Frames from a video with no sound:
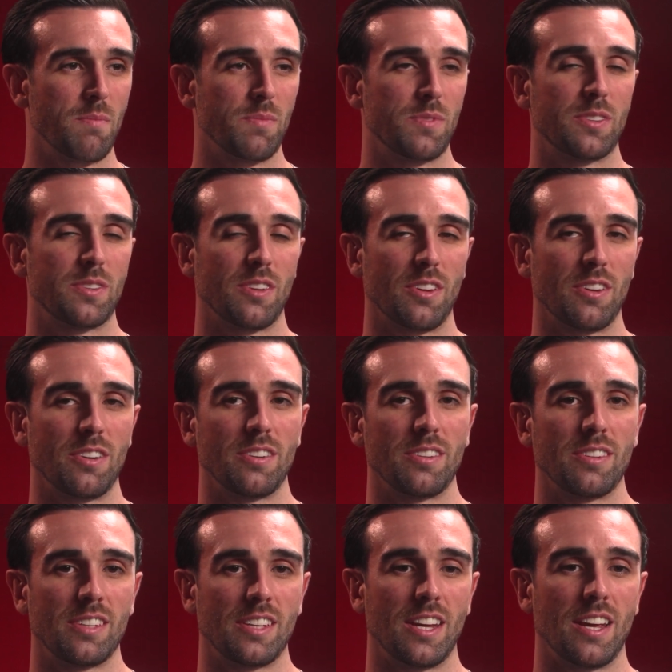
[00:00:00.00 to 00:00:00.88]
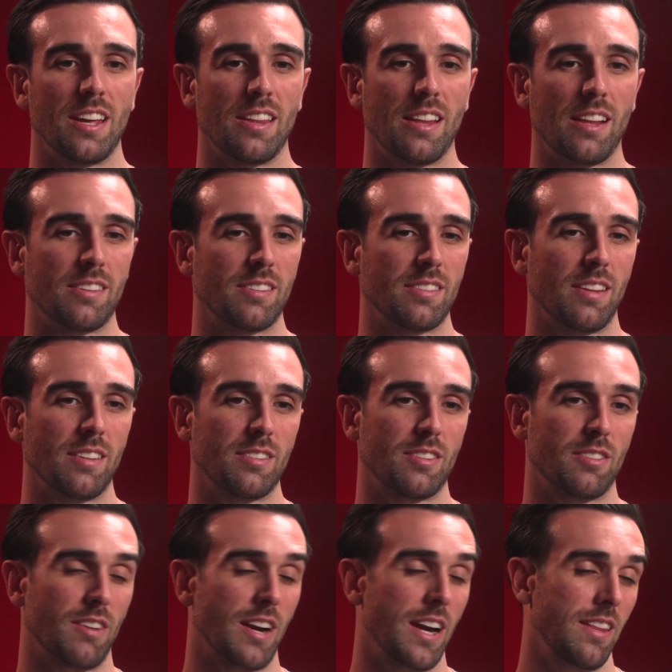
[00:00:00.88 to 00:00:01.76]
So yeah, that's
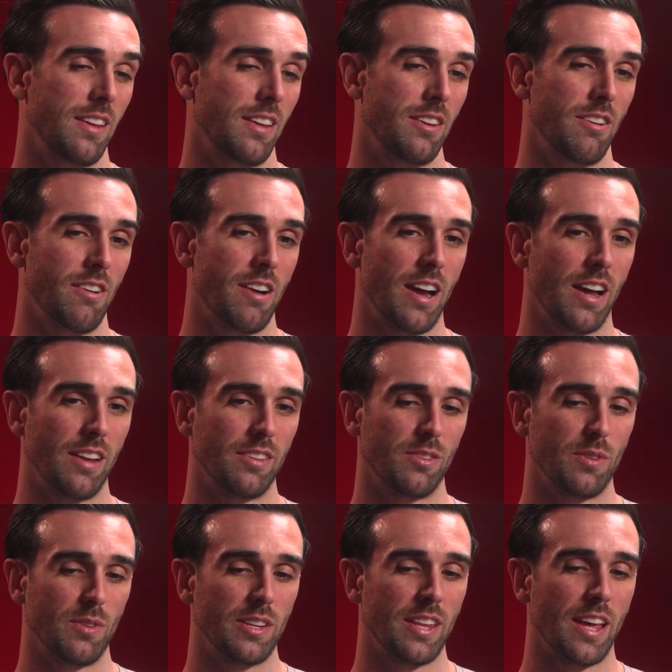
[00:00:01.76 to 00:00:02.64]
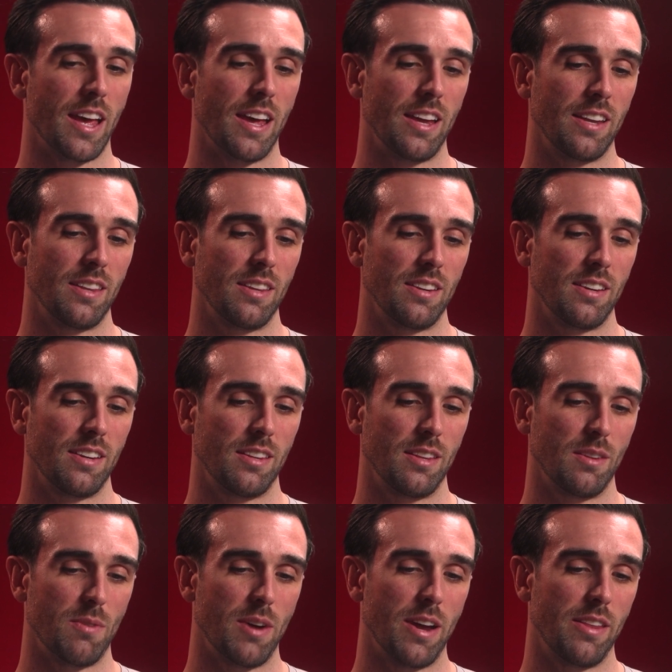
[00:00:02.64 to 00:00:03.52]
great that you're out doing that in
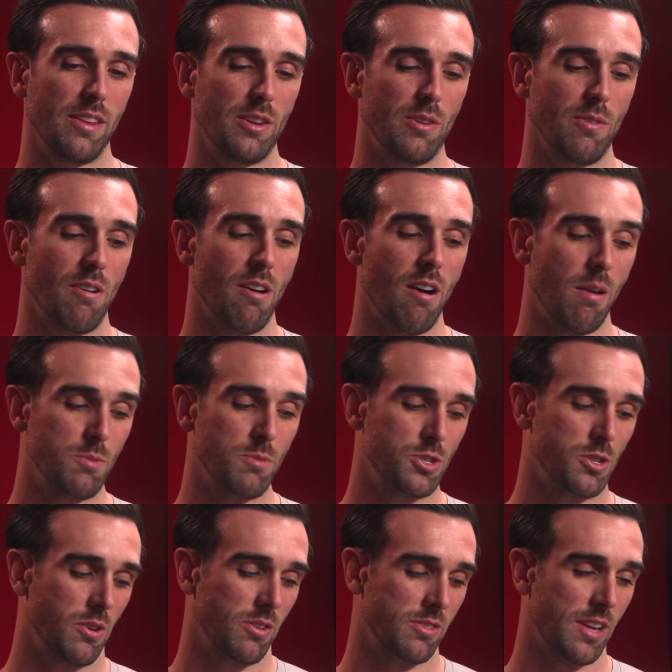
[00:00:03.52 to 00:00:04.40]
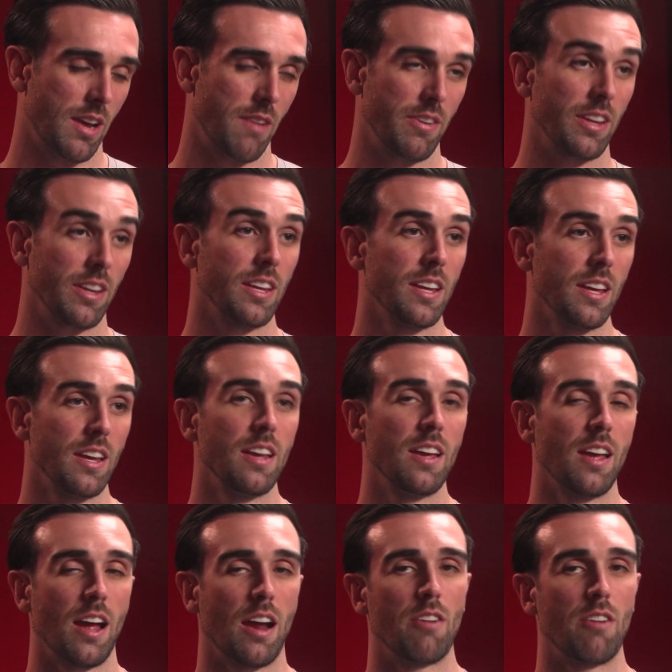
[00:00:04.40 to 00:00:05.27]
the way that you are. I'm sure it's having
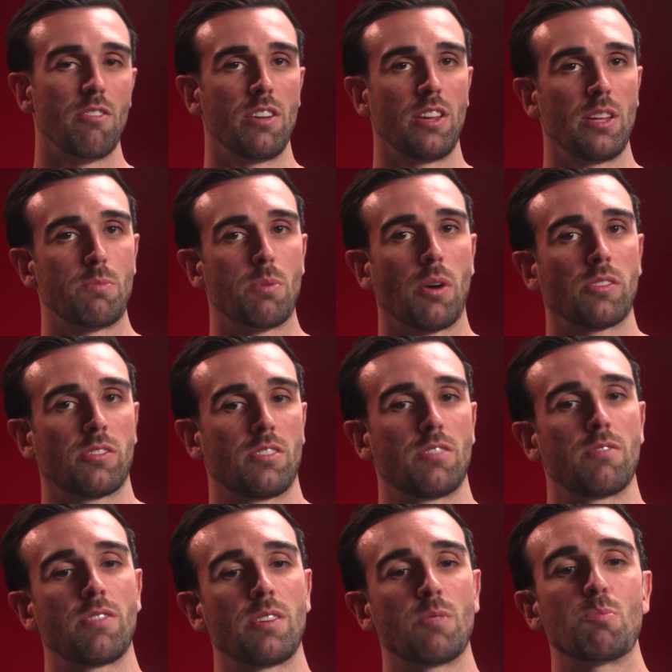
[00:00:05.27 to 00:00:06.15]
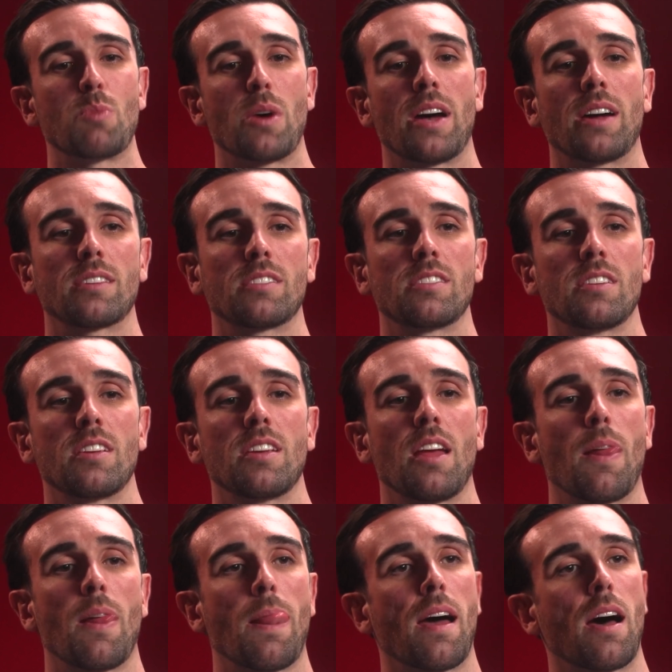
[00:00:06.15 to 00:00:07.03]
a really positive impact.
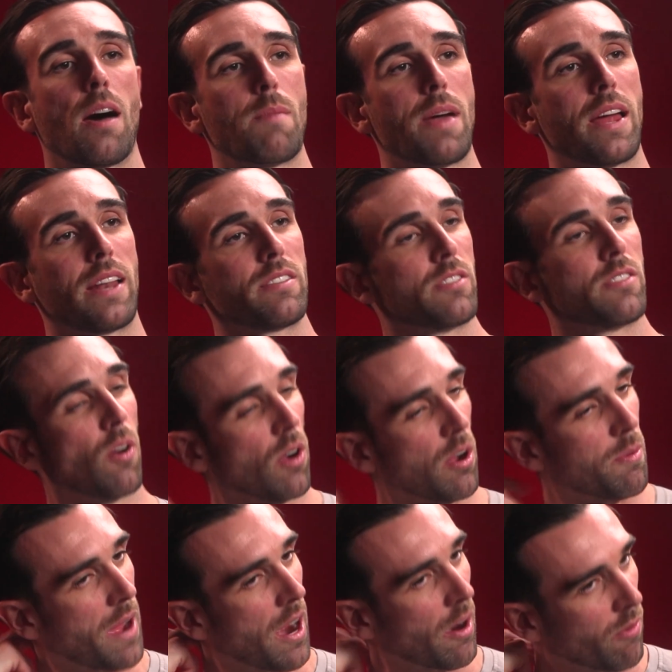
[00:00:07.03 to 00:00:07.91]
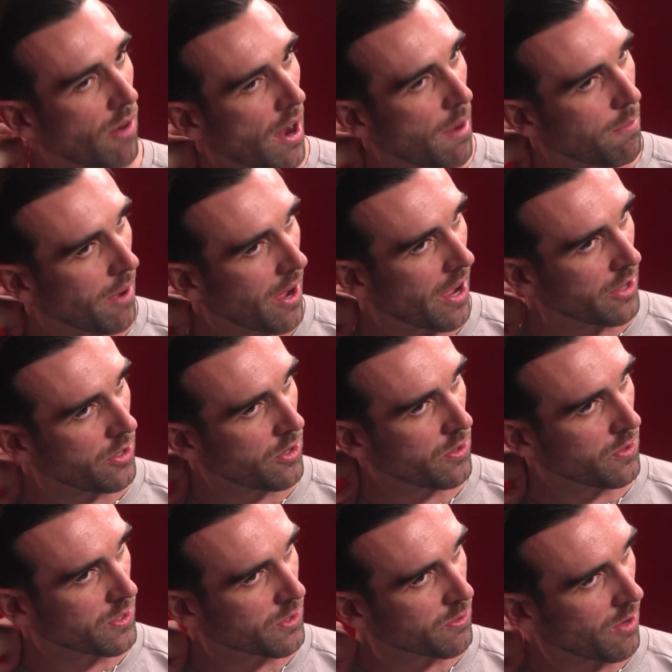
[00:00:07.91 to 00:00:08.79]
And talk about Right By You as